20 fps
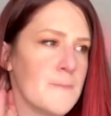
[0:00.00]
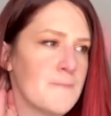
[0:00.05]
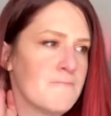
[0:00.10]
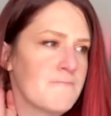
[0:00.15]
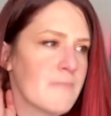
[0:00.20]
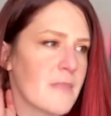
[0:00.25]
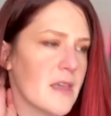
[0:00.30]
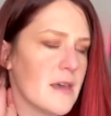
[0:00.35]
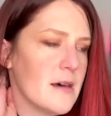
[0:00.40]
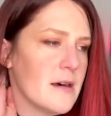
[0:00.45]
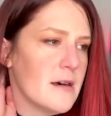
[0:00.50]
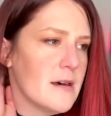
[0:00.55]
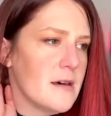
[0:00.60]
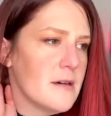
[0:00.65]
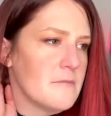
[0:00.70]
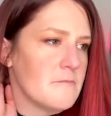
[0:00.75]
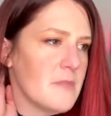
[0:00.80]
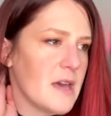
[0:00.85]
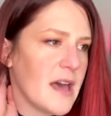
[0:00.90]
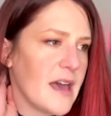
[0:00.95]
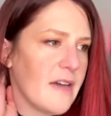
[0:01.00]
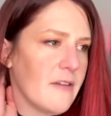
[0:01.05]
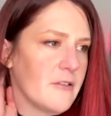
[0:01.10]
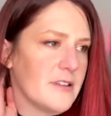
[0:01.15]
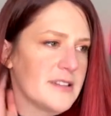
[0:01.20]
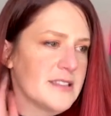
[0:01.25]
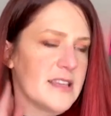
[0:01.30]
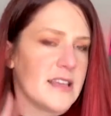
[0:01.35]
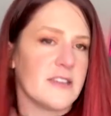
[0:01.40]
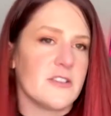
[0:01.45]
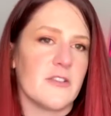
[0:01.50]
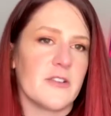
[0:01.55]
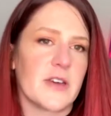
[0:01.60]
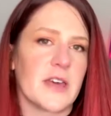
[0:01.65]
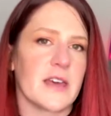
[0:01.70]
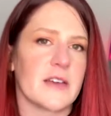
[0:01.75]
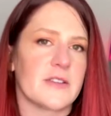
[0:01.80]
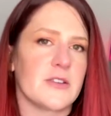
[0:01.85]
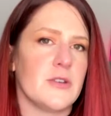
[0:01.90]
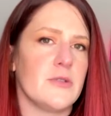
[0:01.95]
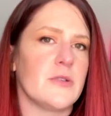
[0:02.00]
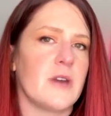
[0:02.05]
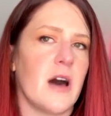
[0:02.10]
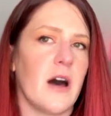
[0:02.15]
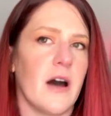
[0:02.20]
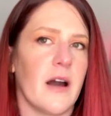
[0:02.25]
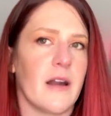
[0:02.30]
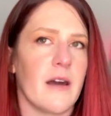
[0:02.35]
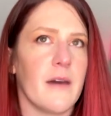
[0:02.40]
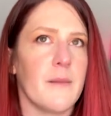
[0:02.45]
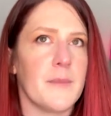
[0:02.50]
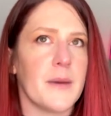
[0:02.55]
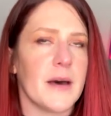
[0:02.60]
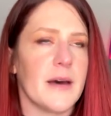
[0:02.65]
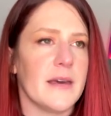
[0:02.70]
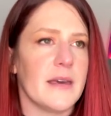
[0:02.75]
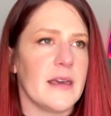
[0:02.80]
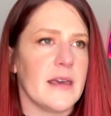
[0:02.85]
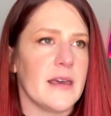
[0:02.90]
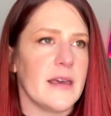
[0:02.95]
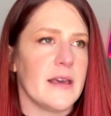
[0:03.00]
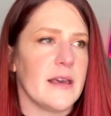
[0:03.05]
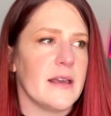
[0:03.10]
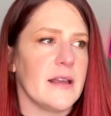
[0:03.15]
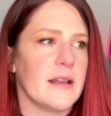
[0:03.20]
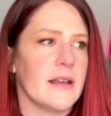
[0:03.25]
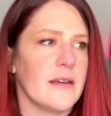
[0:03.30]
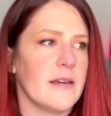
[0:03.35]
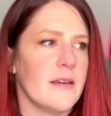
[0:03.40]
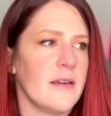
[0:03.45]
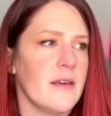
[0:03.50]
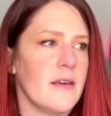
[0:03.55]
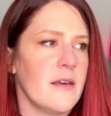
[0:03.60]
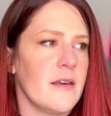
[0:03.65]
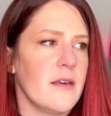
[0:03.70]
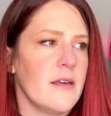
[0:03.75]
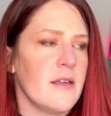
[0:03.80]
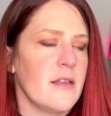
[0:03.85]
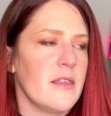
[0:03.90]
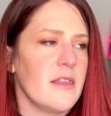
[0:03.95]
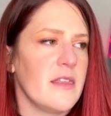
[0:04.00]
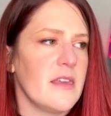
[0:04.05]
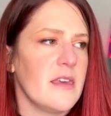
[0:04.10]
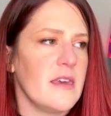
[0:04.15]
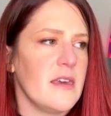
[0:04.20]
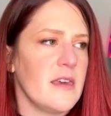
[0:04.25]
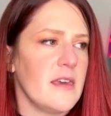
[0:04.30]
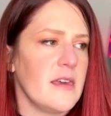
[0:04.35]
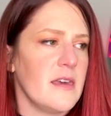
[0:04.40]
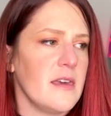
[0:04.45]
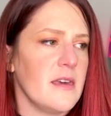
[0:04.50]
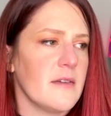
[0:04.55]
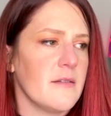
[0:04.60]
I would say don't get too caught up in the